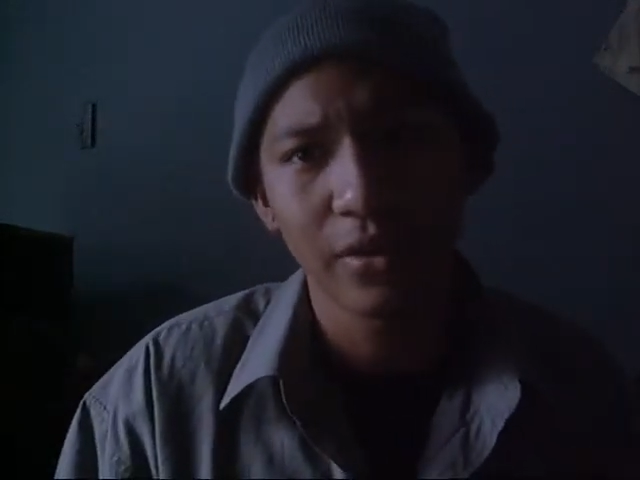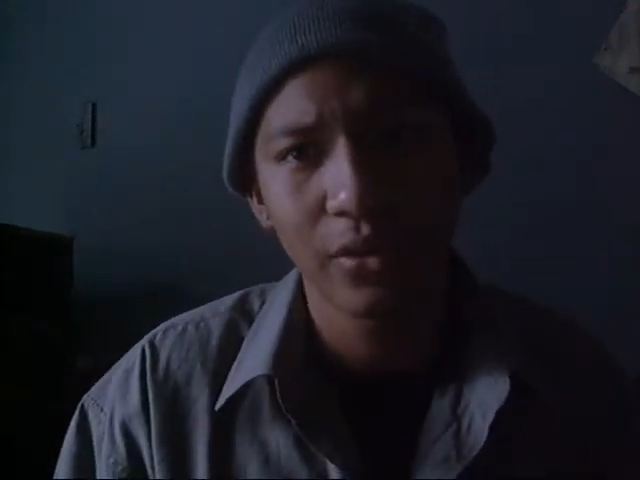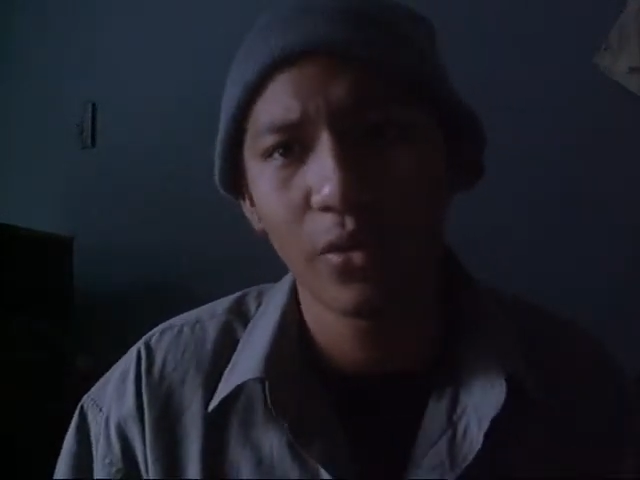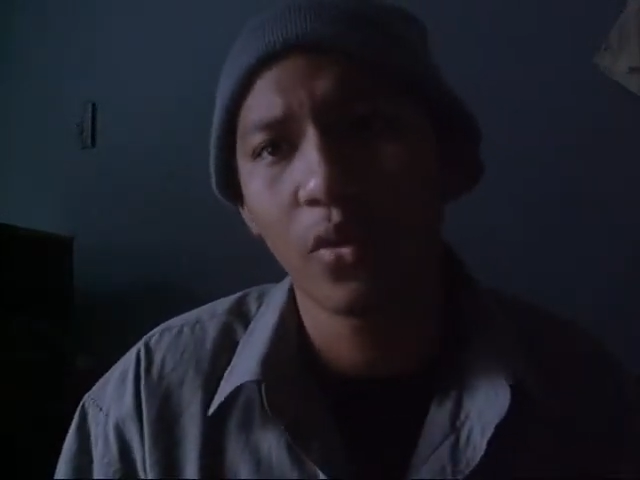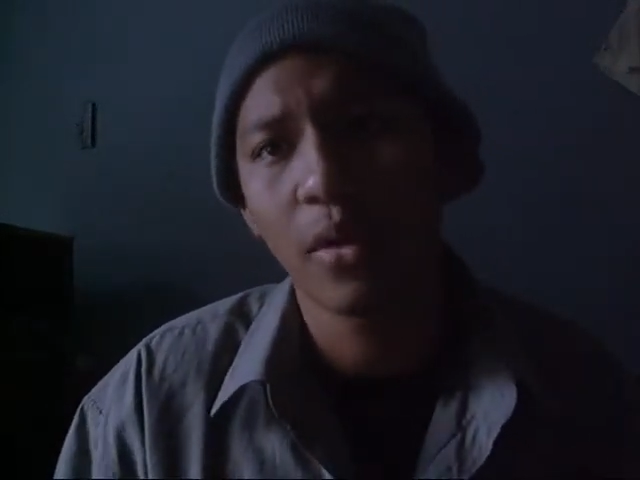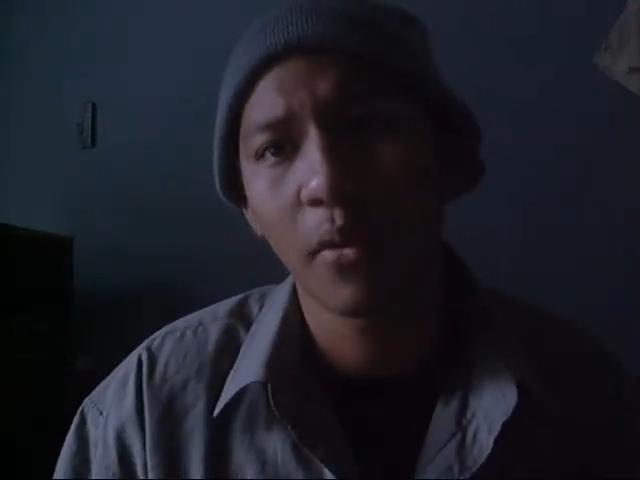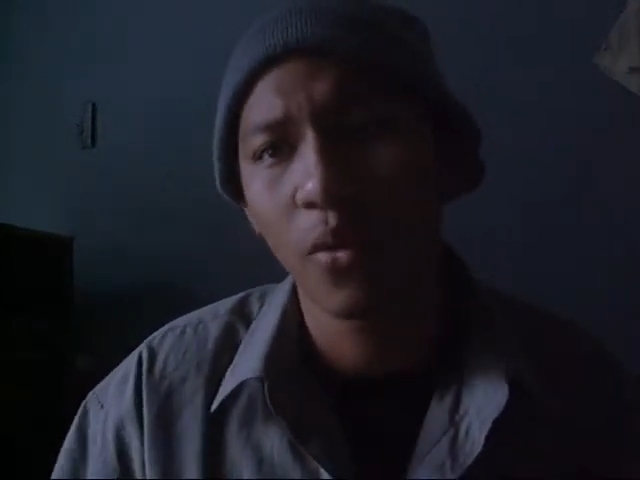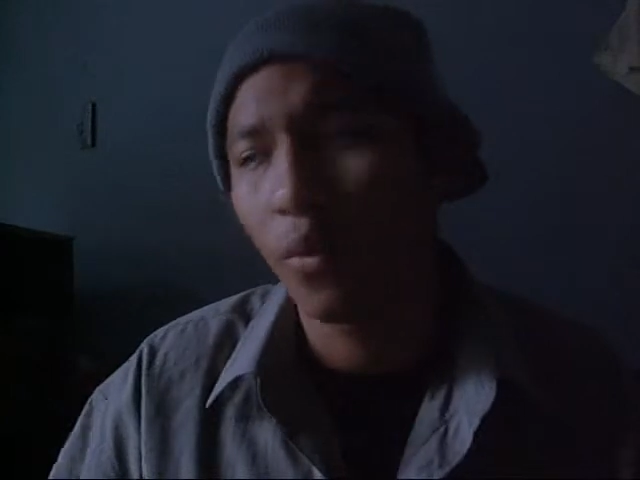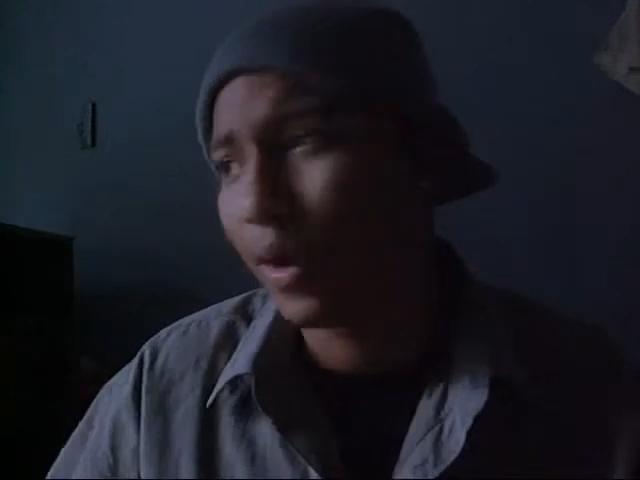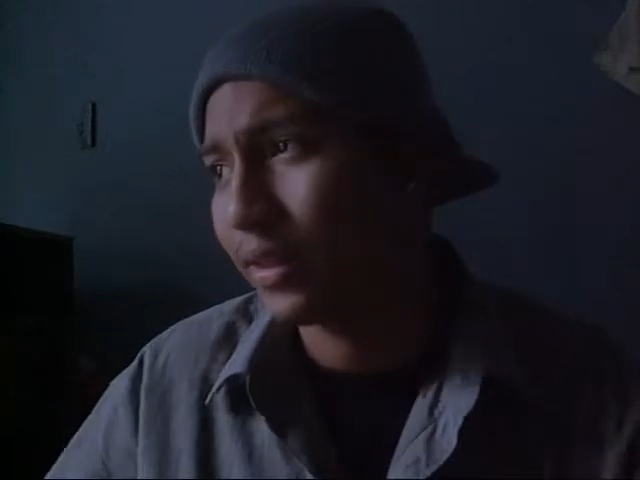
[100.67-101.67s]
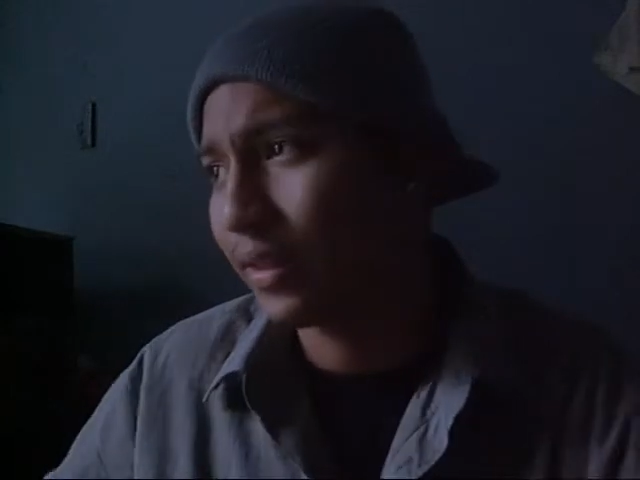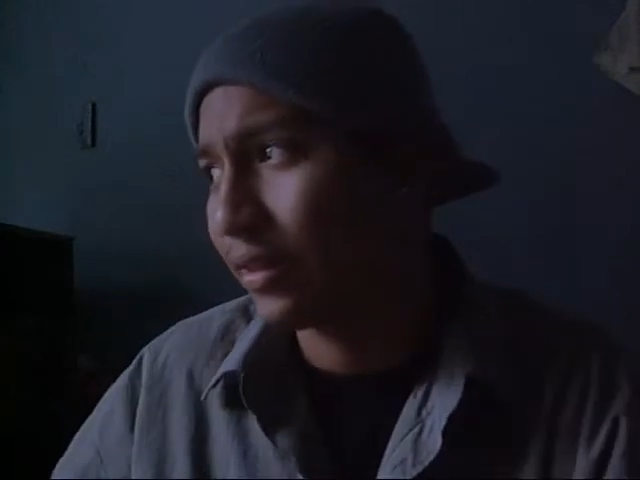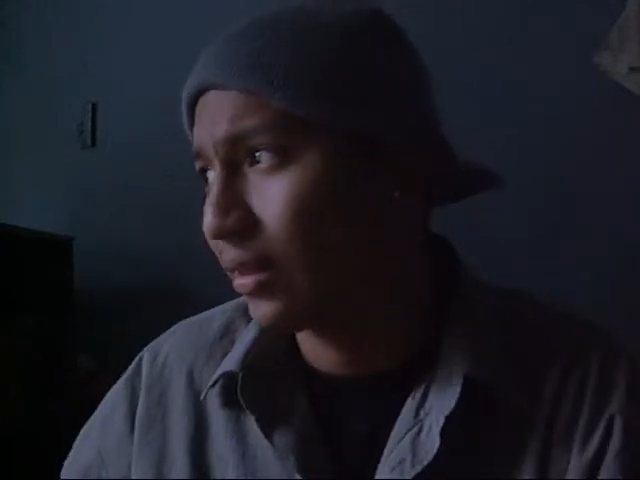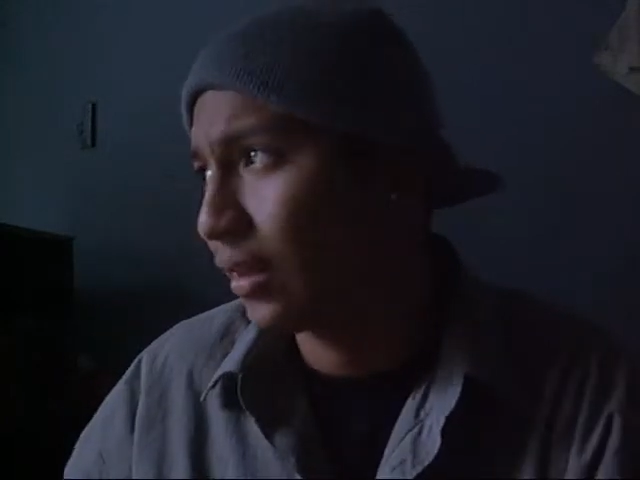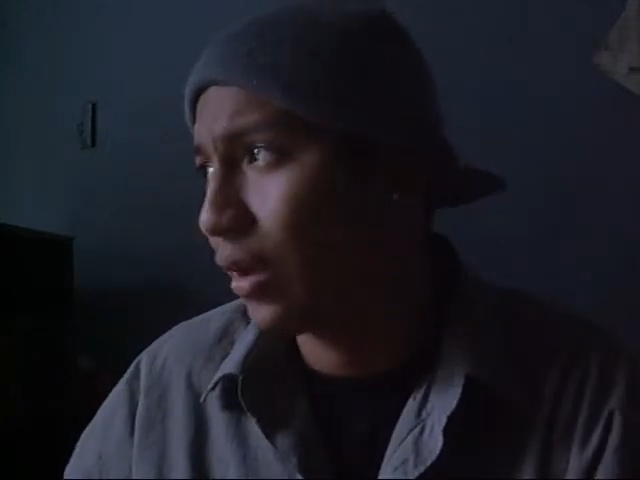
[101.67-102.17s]
Don't worry about what they
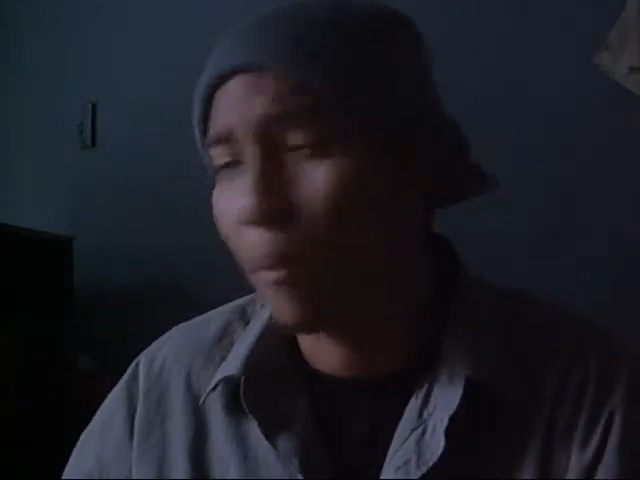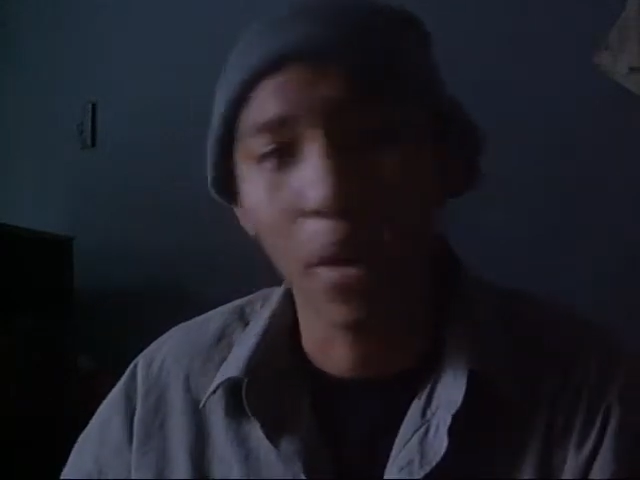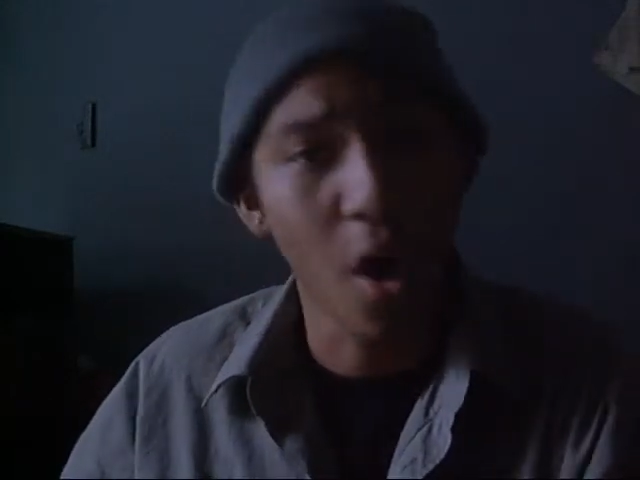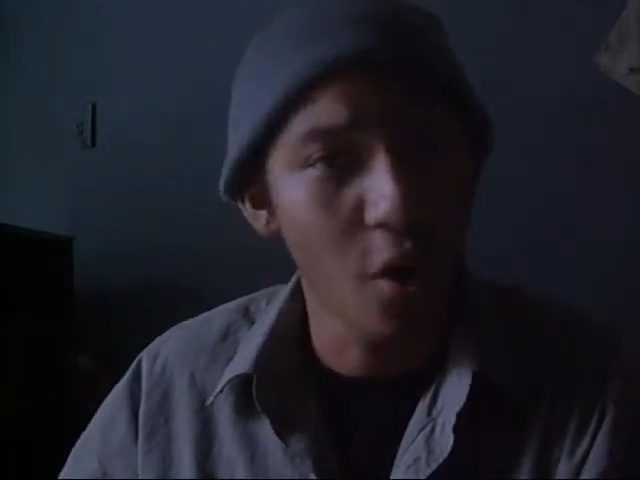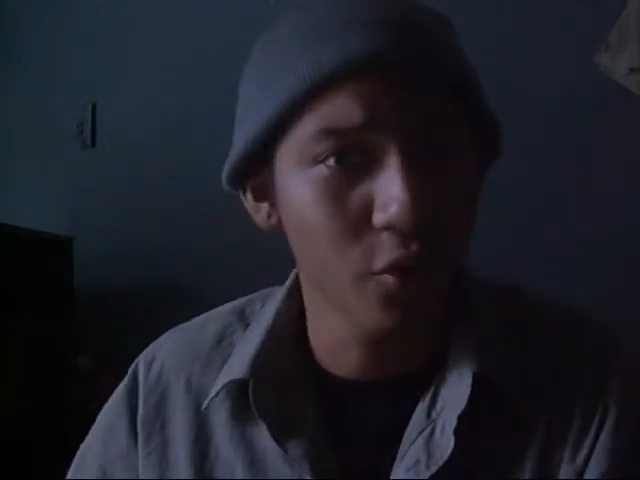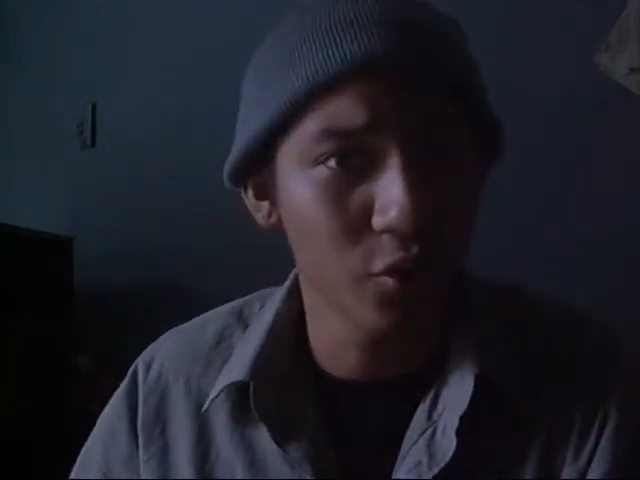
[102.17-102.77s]
say about how